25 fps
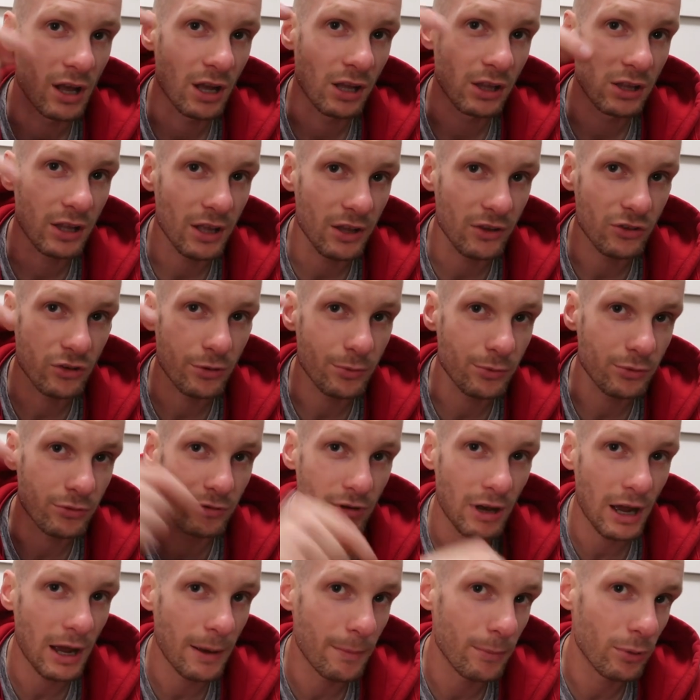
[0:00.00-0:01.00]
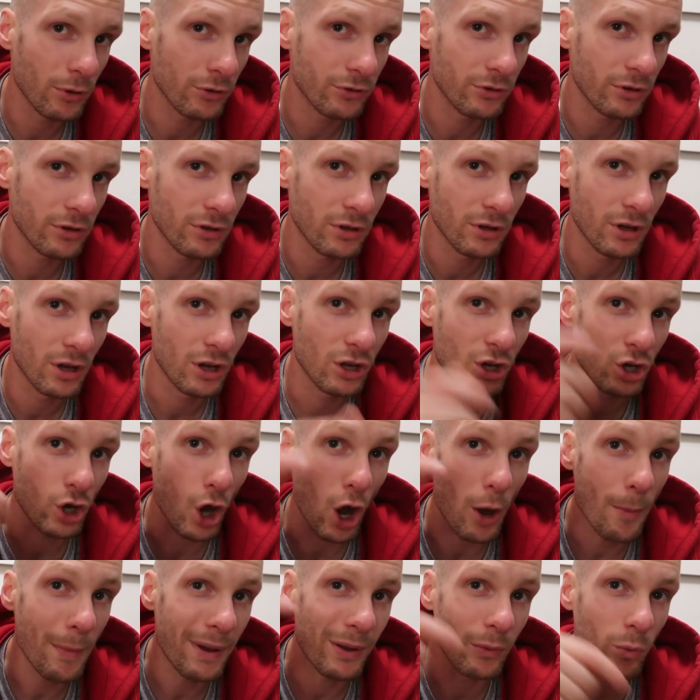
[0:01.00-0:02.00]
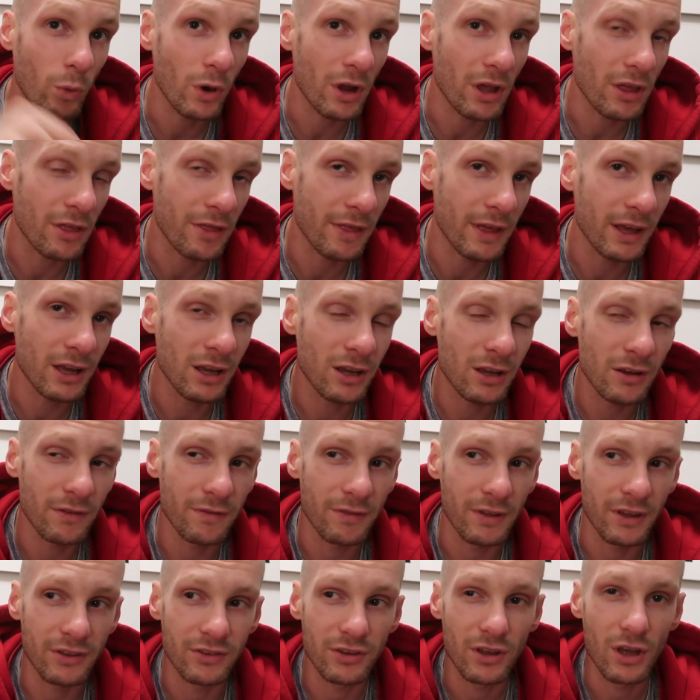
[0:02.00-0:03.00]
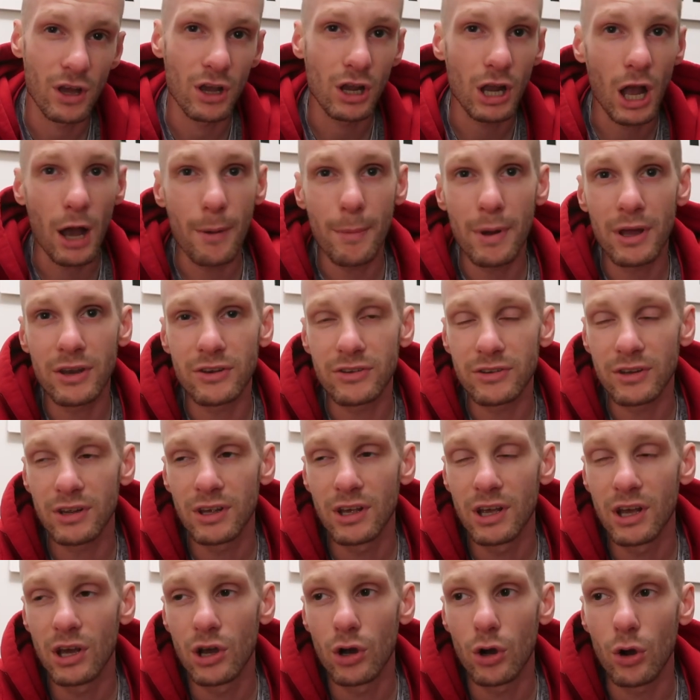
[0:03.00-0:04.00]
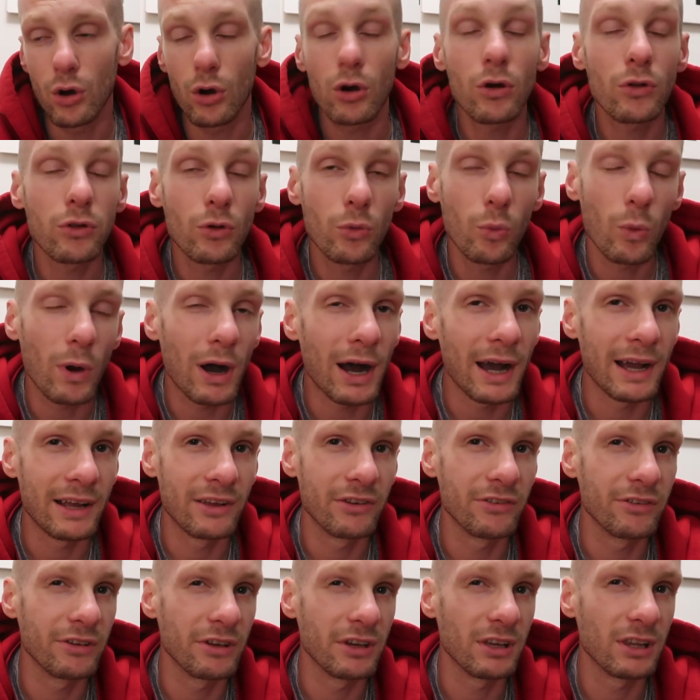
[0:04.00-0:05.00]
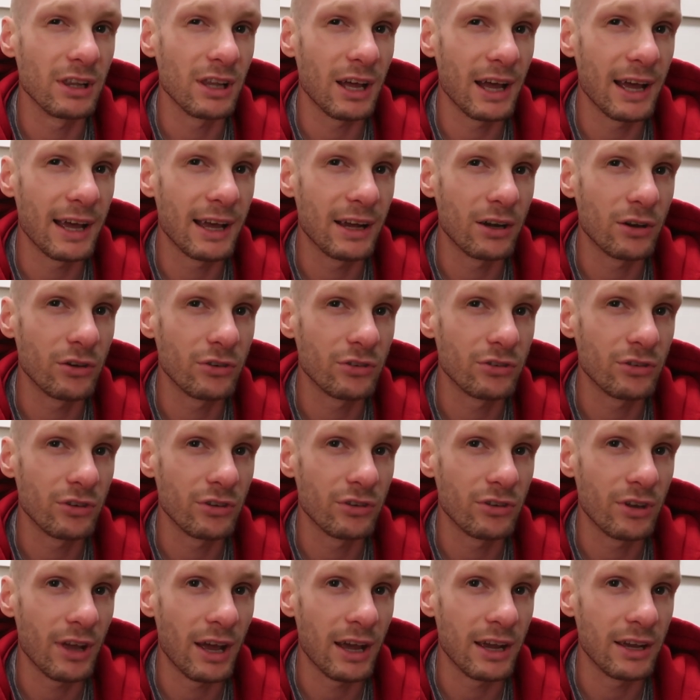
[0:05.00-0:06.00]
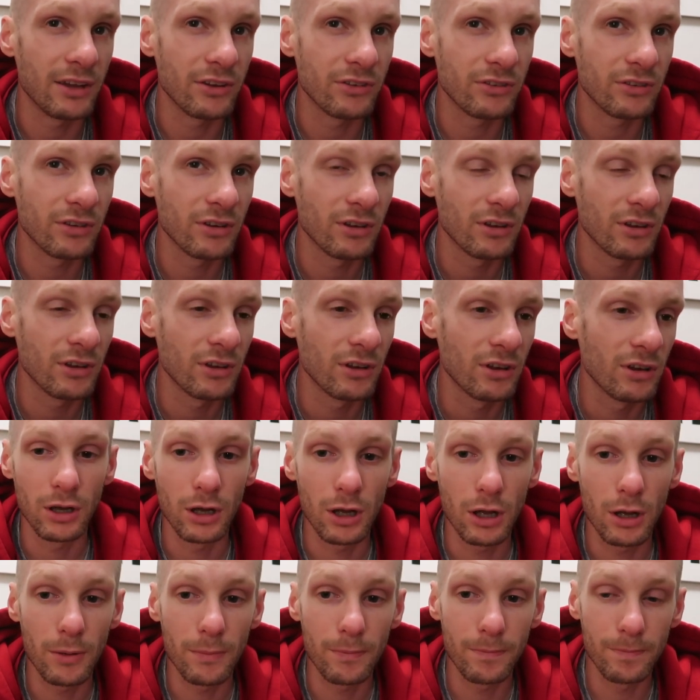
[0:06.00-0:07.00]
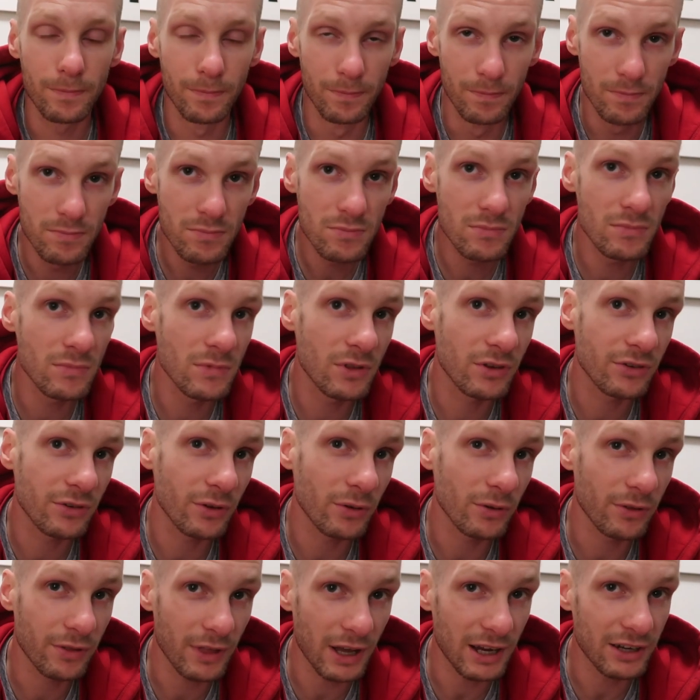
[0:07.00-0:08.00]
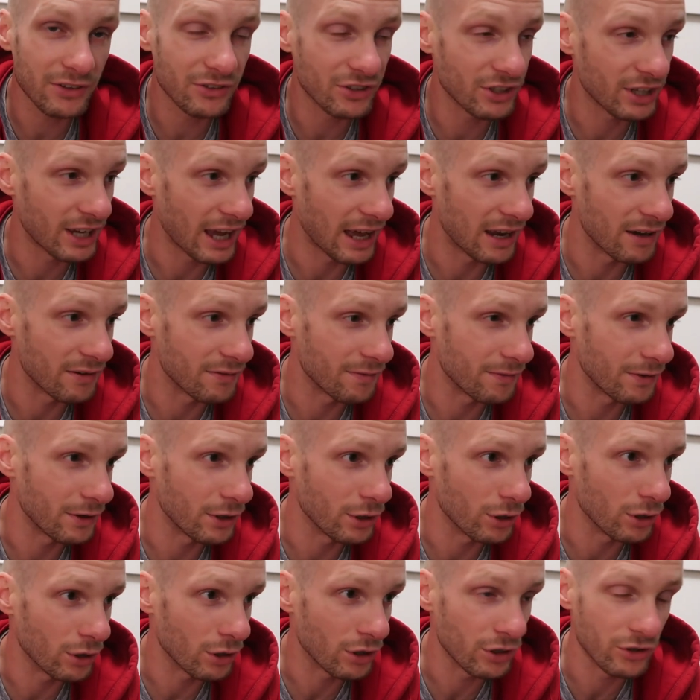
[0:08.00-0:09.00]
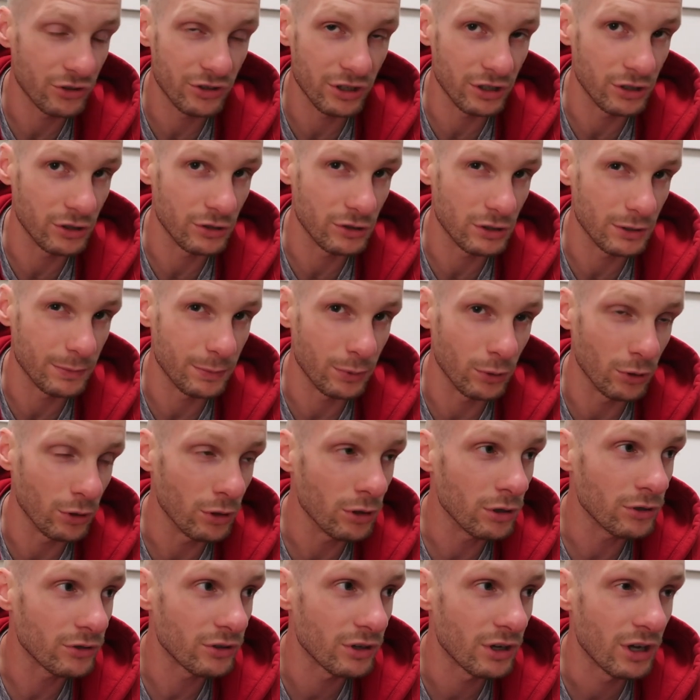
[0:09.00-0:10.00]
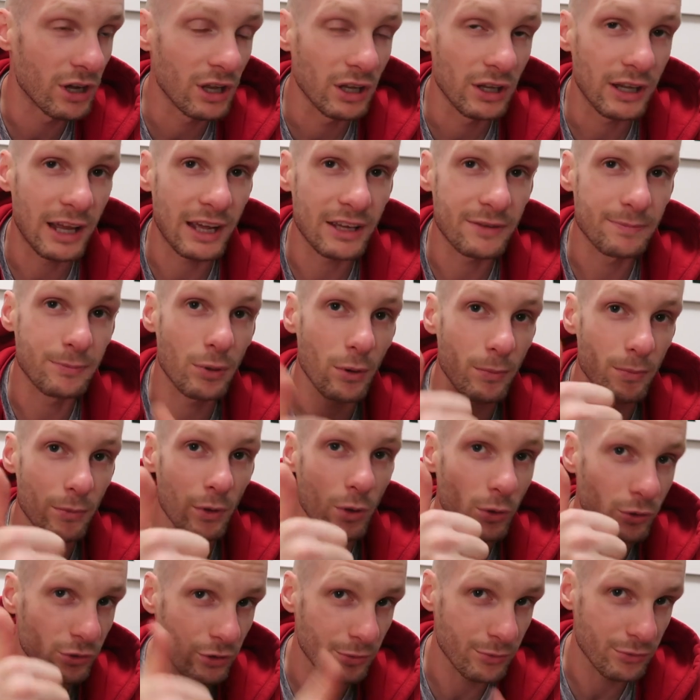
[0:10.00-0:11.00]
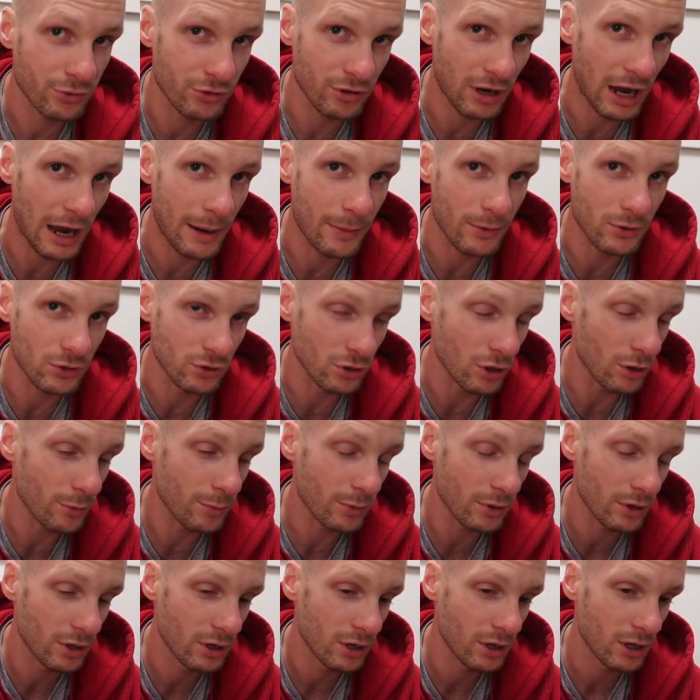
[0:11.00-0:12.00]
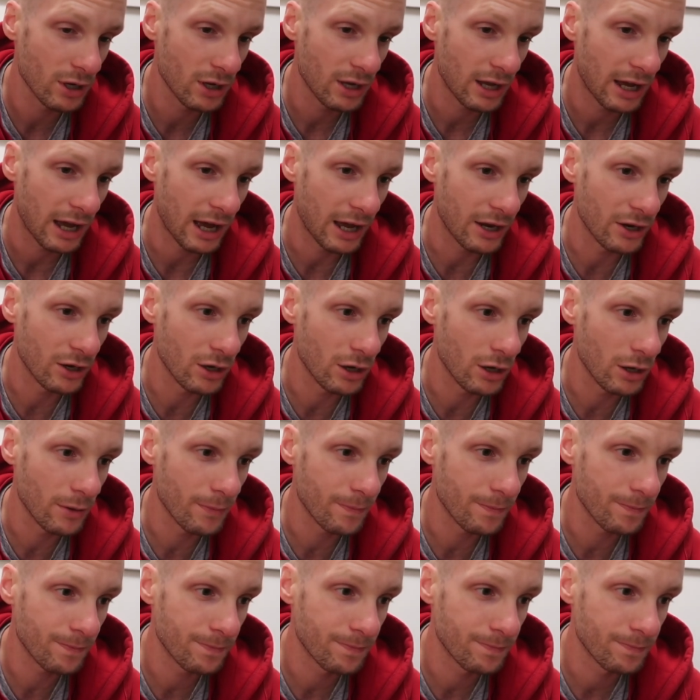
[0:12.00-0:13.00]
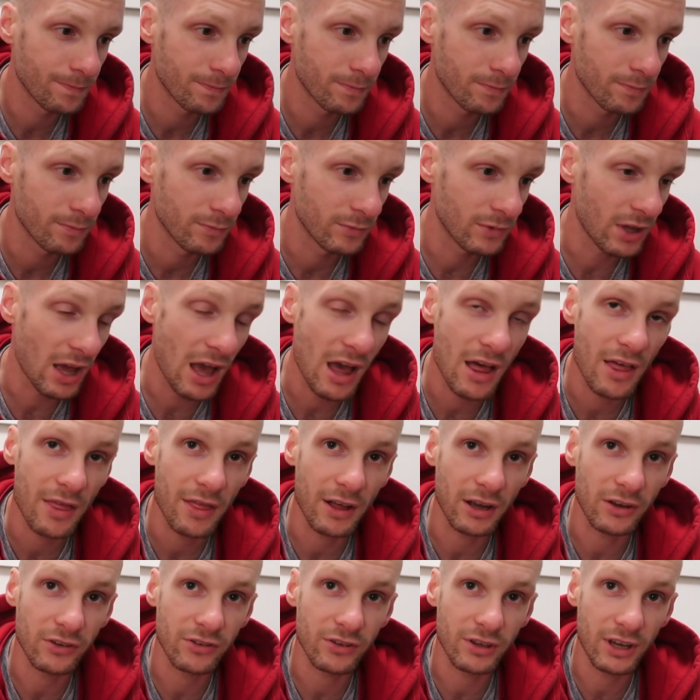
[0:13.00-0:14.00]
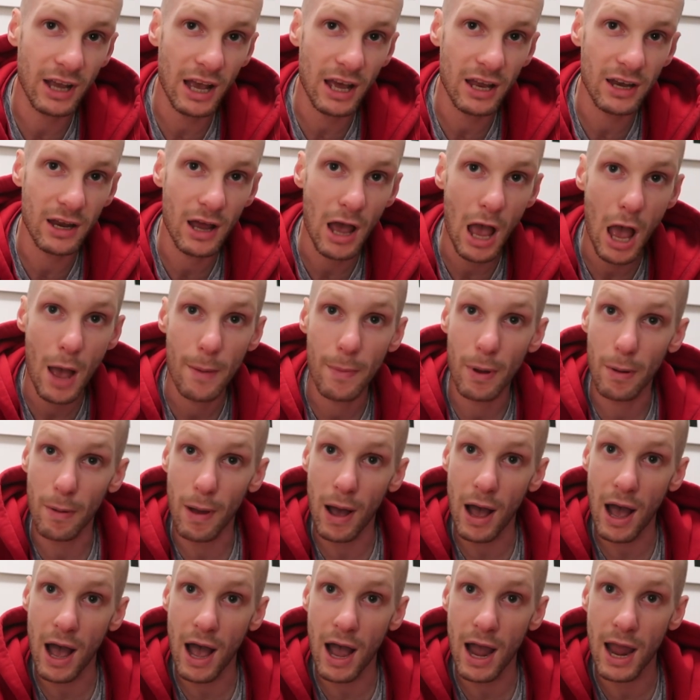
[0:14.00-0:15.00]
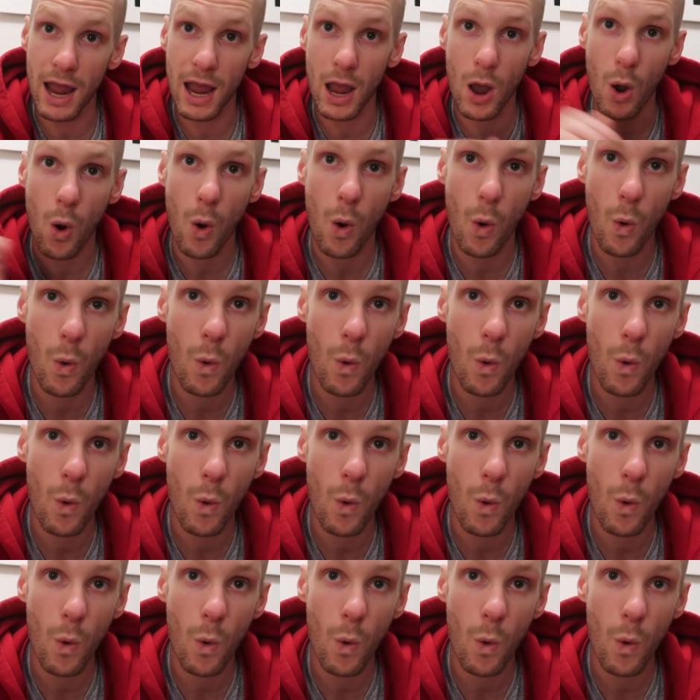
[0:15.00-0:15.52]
Click the subscribe button. Comment what you think of this. Comment all the wines that you'd like us to taste. So thanks again for your continued support. Let's bump those subscribers up. And thanks again. Bye-bye.